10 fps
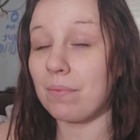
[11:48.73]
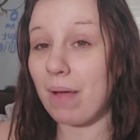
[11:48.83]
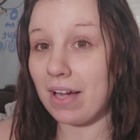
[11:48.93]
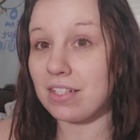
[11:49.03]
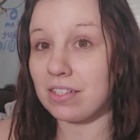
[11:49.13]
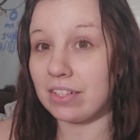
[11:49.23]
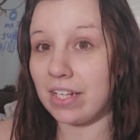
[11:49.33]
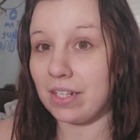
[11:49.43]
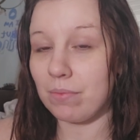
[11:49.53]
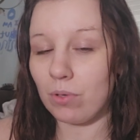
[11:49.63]
Back to the
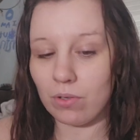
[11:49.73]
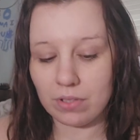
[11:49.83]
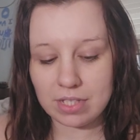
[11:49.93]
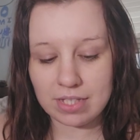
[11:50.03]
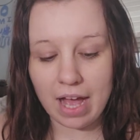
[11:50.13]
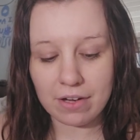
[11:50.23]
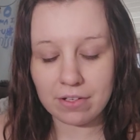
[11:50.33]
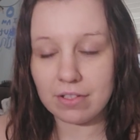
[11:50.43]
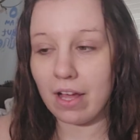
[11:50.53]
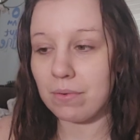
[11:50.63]
lightning bolt.
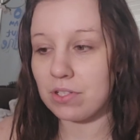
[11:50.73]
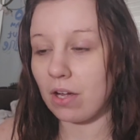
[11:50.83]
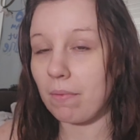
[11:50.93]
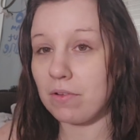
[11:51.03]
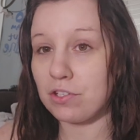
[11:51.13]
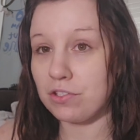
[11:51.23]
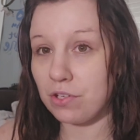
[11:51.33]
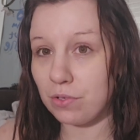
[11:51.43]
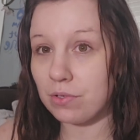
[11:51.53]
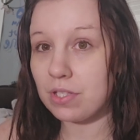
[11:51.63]
Saturn. I was talking about
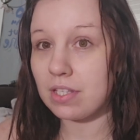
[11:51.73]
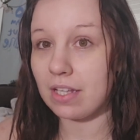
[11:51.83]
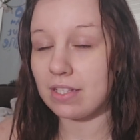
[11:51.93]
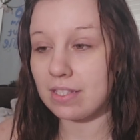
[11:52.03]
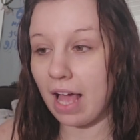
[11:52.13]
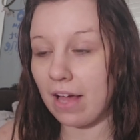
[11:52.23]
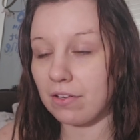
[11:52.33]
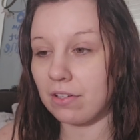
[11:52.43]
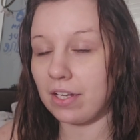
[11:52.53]
Zeus and Saturn.